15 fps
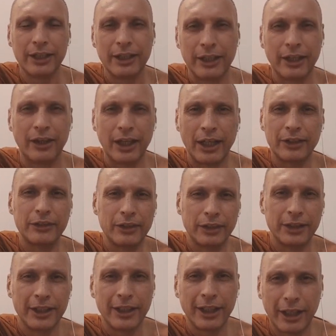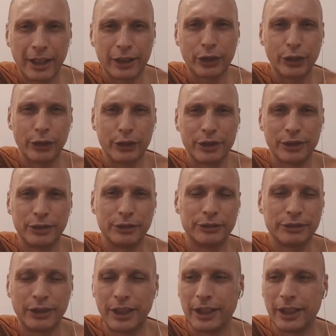you know, under a cloak of,